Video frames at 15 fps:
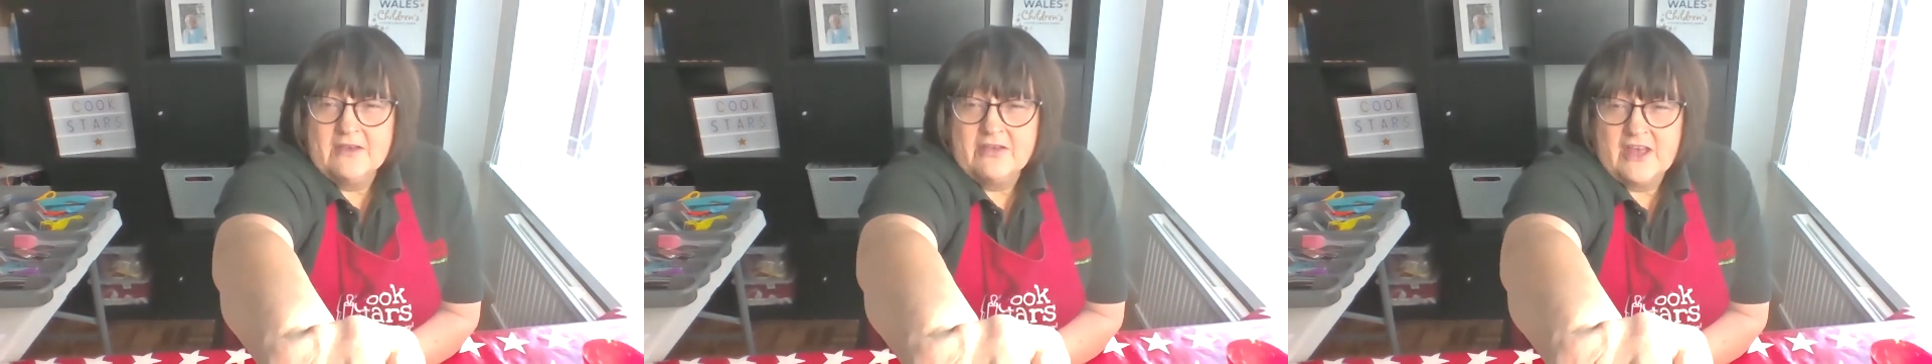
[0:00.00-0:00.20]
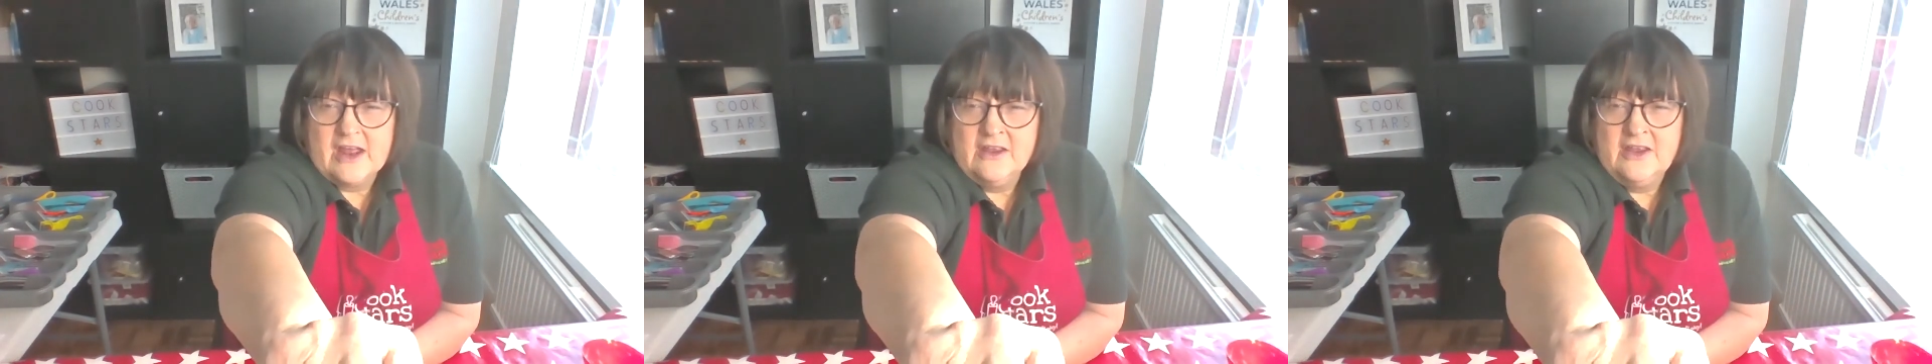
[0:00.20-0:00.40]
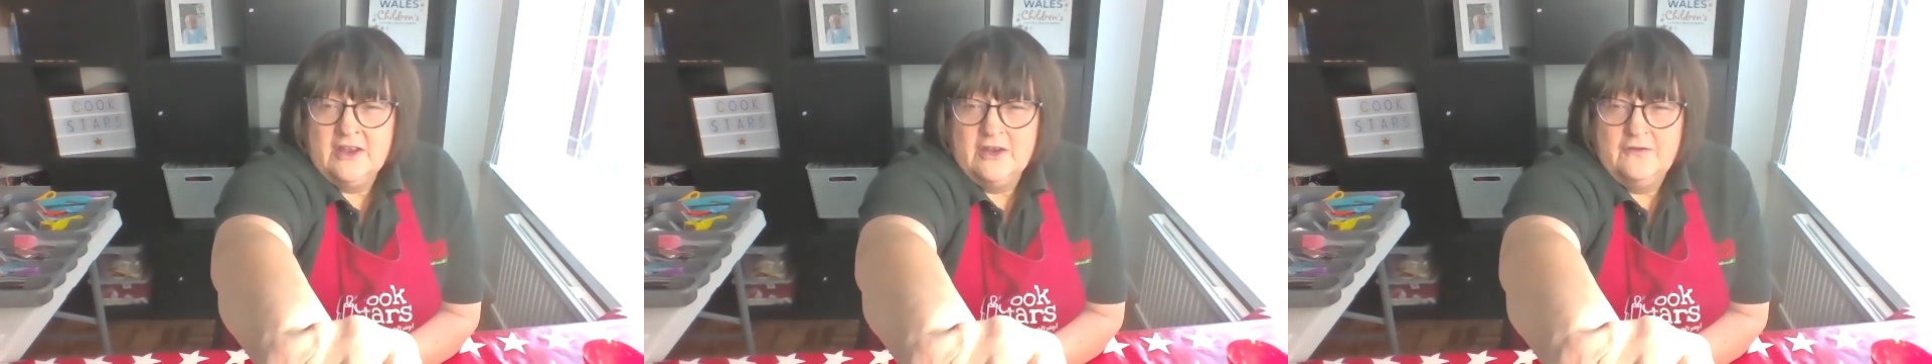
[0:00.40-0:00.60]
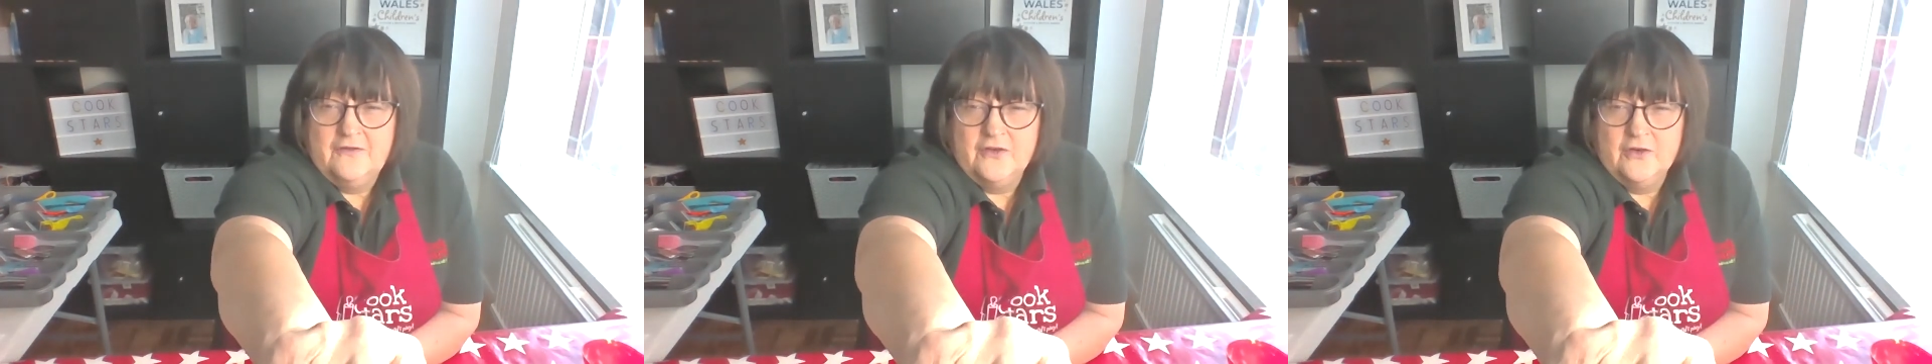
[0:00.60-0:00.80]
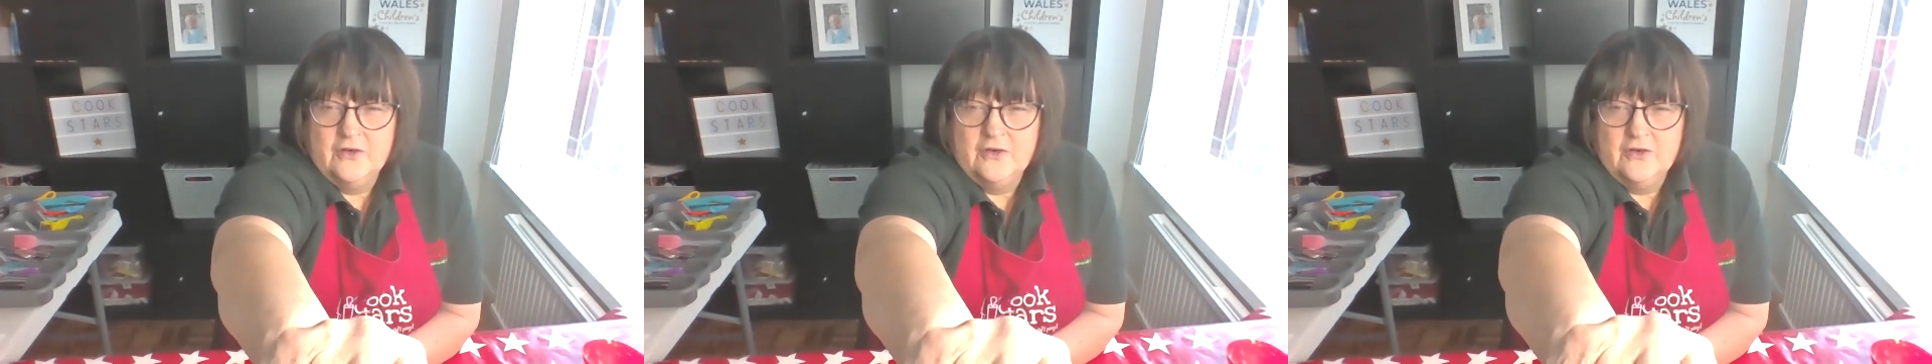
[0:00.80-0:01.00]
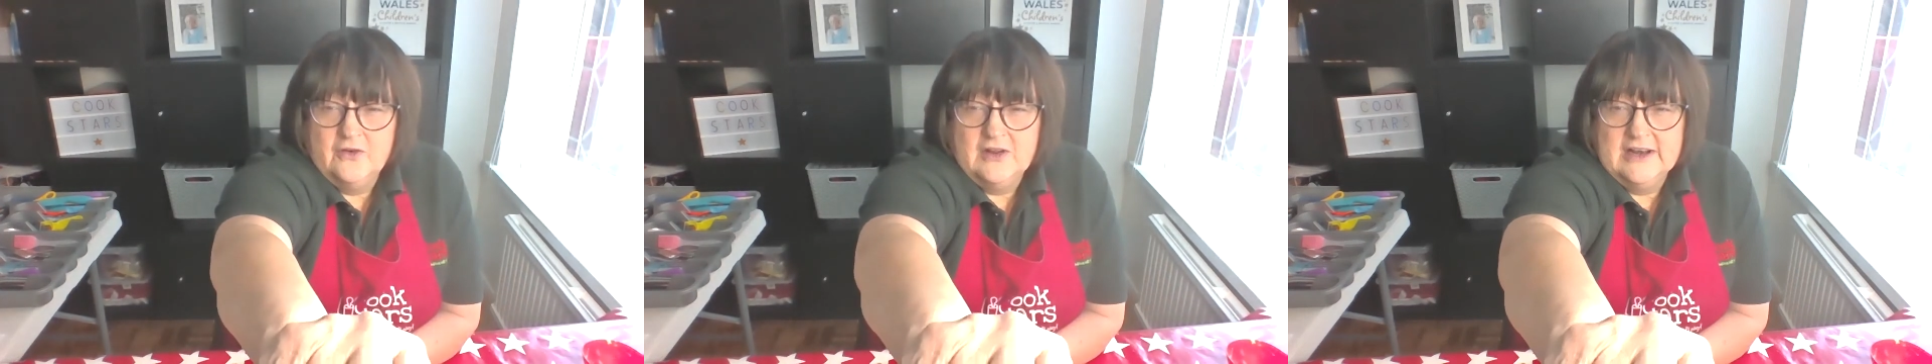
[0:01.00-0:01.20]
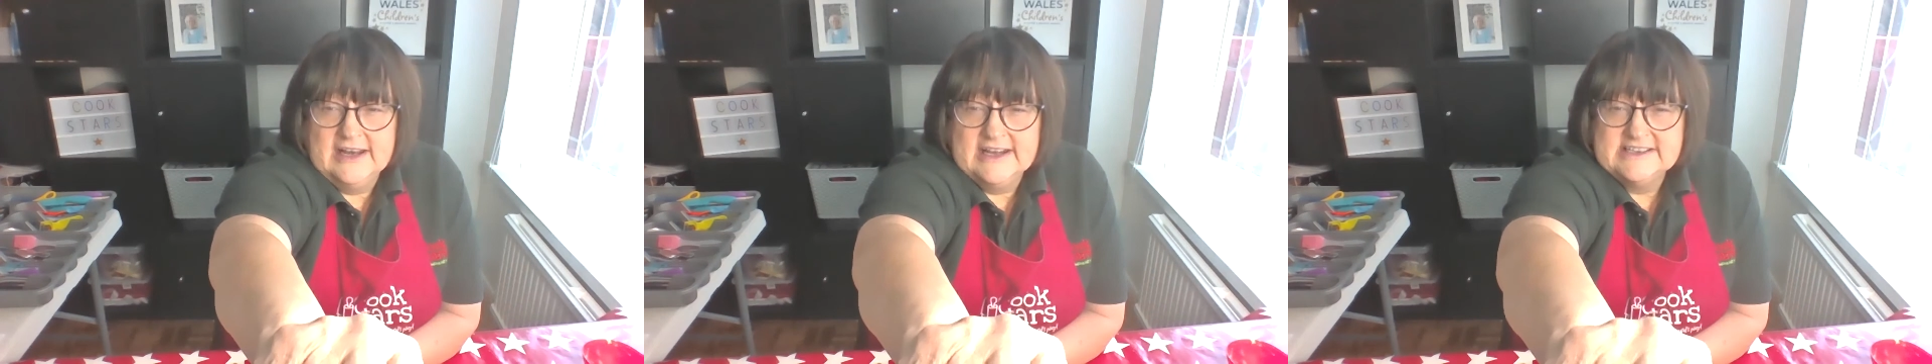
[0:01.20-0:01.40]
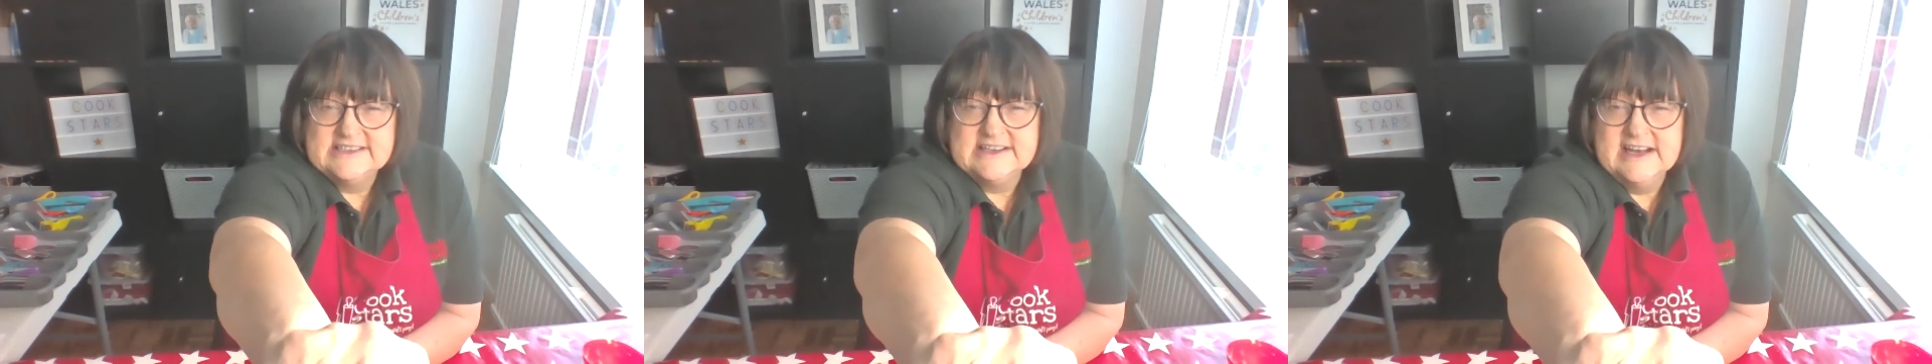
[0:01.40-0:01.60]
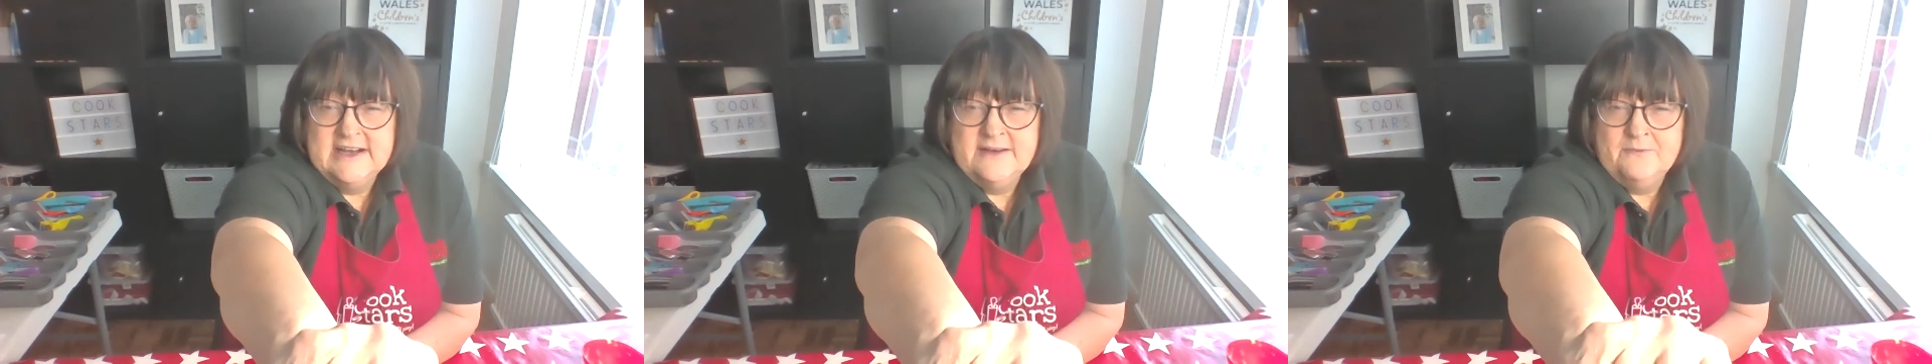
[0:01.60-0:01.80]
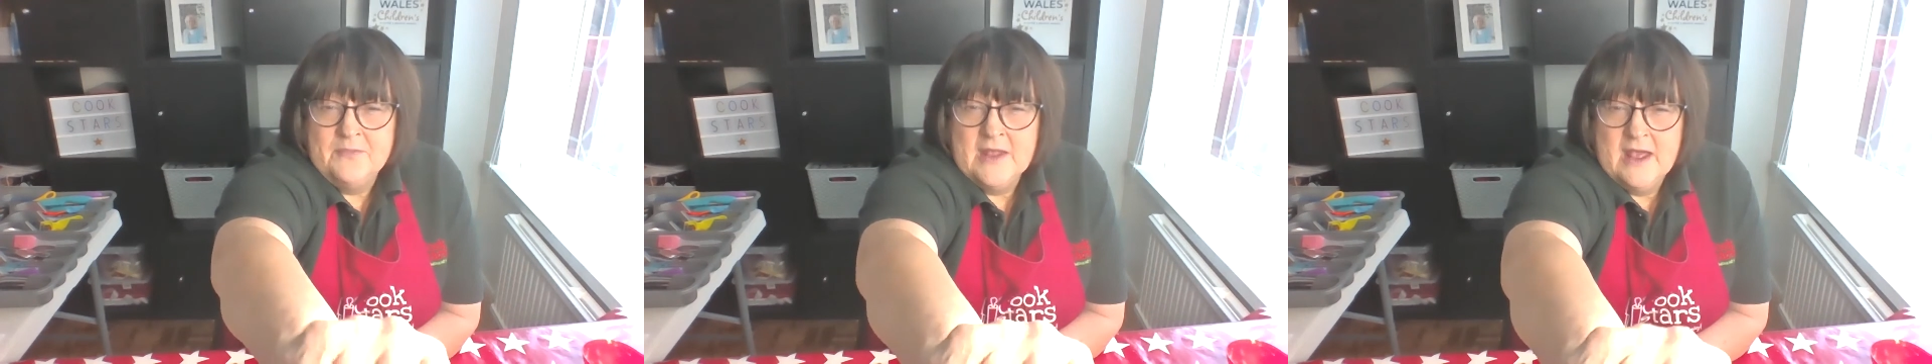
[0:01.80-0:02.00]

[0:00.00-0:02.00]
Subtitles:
thank you for listening,